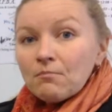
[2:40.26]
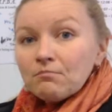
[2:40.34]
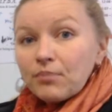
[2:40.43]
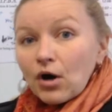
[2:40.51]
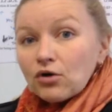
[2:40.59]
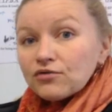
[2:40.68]

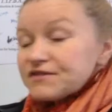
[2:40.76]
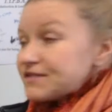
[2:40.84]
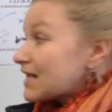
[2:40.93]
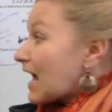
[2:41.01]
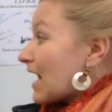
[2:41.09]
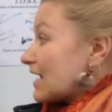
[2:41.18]
Both
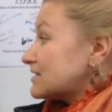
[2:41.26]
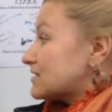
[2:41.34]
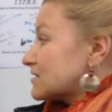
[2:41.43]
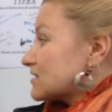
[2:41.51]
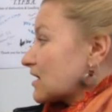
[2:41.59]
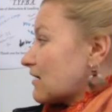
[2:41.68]
sides
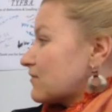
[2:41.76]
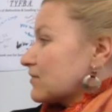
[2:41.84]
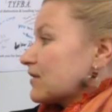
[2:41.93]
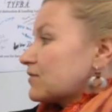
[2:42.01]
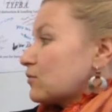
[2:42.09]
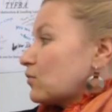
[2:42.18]

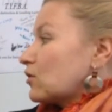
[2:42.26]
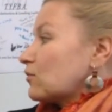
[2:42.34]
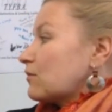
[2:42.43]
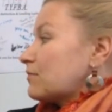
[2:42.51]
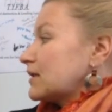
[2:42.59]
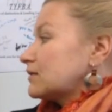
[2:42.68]
discovered that the war
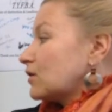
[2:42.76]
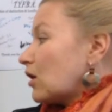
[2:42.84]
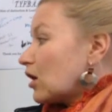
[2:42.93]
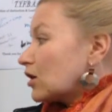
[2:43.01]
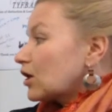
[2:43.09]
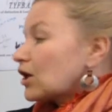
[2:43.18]
would be
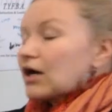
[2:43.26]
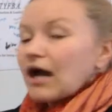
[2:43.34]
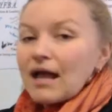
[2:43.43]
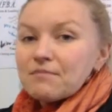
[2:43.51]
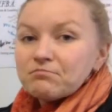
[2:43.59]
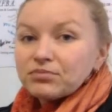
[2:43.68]
longer
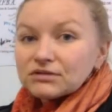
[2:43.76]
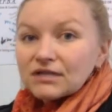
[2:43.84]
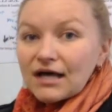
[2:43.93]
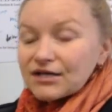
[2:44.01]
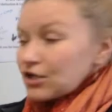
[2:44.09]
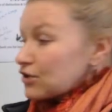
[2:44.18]
and
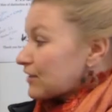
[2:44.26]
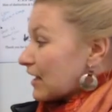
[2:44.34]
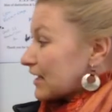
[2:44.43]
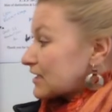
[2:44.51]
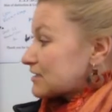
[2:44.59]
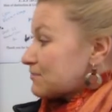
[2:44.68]
bloodier
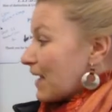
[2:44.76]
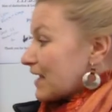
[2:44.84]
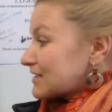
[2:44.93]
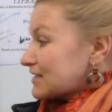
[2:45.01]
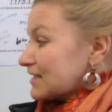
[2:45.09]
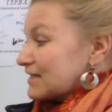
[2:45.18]
than
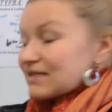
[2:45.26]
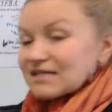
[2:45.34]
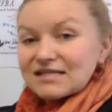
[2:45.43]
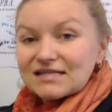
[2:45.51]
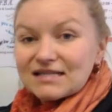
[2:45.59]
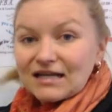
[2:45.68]
expected.
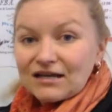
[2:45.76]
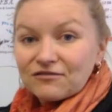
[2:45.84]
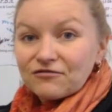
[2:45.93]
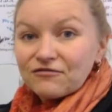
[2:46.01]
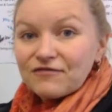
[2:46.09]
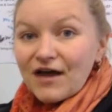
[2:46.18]
This is a
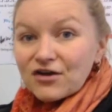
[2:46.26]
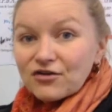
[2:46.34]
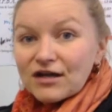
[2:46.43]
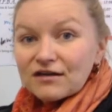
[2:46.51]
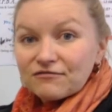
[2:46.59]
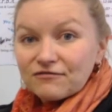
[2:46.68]

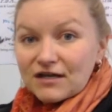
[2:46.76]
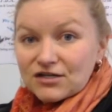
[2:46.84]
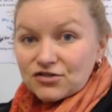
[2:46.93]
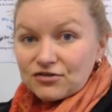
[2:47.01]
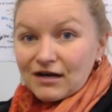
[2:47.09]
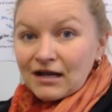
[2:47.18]
Confederate
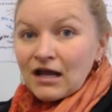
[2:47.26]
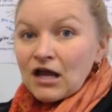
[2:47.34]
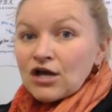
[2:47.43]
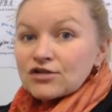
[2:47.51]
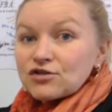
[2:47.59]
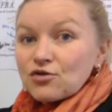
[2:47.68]
victory.
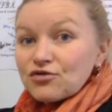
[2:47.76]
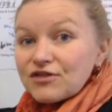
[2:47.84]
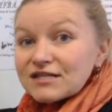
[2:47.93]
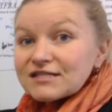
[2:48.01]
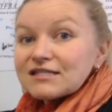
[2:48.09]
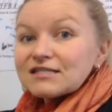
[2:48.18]
So
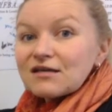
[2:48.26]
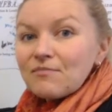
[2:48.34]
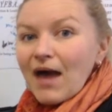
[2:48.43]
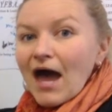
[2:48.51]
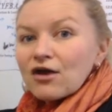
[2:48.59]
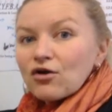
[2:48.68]
this is the
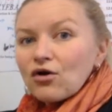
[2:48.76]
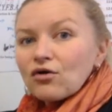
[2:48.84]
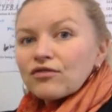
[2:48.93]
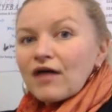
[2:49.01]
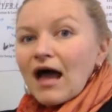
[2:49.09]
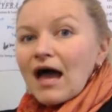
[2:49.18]

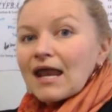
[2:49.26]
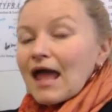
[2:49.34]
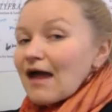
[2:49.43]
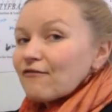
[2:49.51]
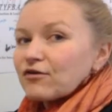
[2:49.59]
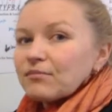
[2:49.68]
battle that
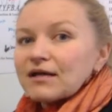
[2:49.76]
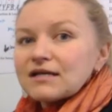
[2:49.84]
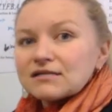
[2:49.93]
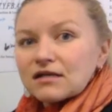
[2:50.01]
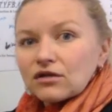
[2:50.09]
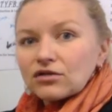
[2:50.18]

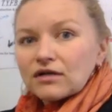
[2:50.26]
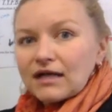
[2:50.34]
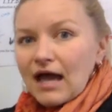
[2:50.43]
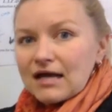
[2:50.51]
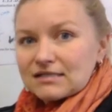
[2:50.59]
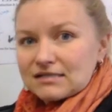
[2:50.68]
everybody's going to look
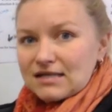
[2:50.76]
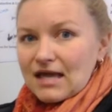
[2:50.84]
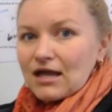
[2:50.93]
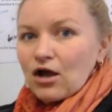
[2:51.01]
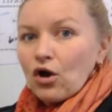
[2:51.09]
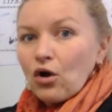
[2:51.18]
at and
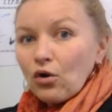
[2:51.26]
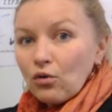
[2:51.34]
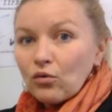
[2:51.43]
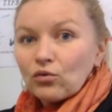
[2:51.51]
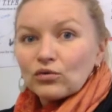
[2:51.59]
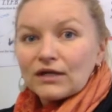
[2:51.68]
say,
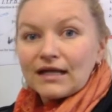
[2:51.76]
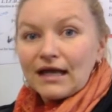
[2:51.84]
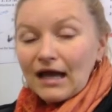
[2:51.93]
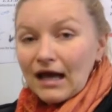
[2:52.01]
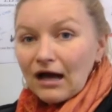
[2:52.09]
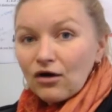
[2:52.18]
holy
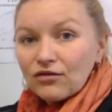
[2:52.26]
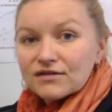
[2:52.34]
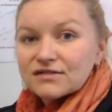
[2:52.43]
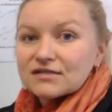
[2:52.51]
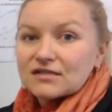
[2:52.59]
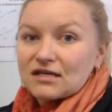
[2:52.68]
cow,
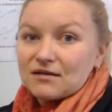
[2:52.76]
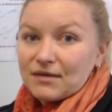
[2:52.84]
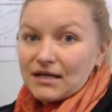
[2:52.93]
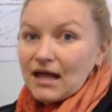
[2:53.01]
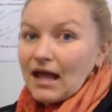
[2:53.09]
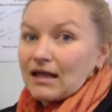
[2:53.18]
this is going to
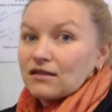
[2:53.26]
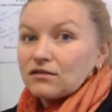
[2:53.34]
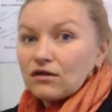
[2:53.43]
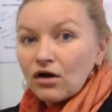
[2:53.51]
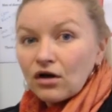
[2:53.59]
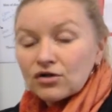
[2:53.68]
be a
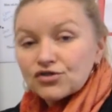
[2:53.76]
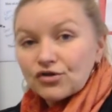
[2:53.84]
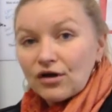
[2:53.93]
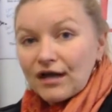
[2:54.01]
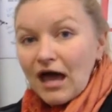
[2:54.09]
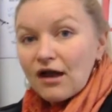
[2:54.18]
long,
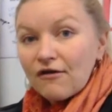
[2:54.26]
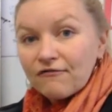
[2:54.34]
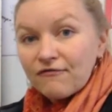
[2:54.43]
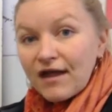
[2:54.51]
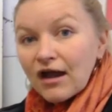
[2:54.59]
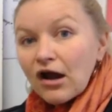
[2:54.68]
drawn-out
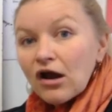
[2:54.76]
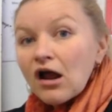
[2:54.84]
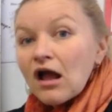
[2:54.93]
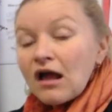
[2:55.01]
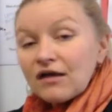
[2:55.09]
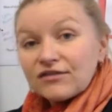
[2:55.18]

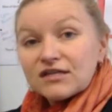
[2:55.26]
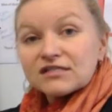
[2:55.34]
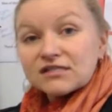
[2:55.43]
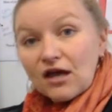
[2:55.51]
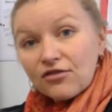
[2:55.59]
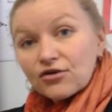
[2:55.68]
affair.
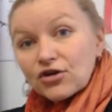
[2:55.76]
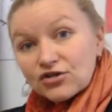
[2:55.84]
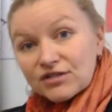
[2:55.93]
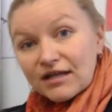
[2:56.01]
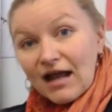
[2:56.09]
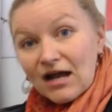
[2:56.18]
These
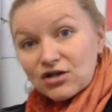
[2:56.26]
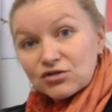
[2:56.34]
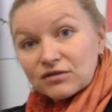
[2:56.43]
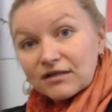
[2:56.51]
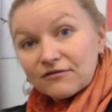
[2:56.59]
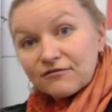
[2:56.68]
Southerners can
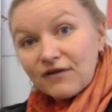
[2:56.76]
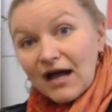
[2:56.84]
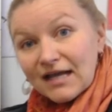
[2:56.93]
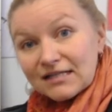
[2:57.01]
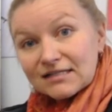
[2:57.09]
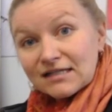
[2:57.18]
actually
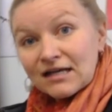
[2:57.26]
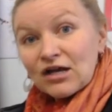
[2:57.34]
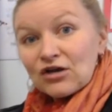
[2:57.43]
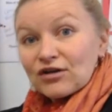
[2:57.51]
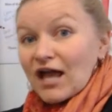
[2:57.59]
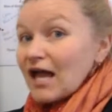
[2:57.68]
fight,
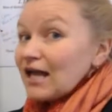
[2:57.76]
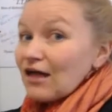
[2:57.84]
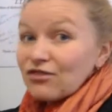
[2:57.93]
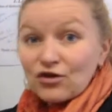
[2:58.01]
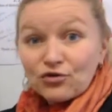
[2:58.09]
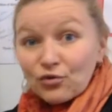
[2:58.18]
okay,
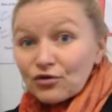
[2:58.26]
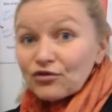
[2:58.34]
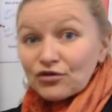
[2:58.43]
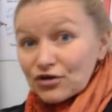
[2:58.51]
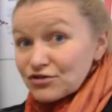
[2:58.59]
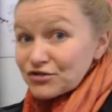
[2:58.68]
and the
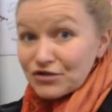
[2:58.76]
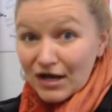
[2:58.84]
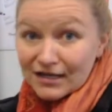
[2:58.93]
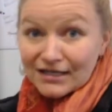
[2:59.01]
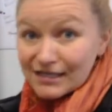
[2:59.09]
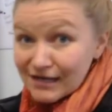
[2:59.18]
Northerners are
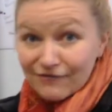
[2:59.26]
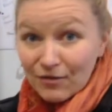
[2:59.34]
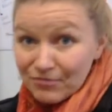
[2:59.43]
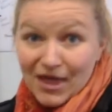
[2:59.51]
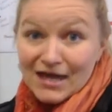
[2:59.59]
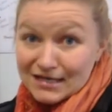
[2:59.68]
not going to give
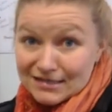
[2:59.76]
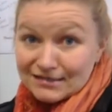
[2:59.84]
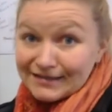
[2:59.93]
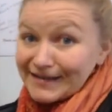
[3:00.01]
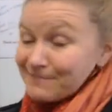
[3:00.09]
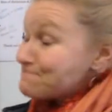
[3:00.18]
up that
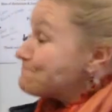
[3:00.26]
easily.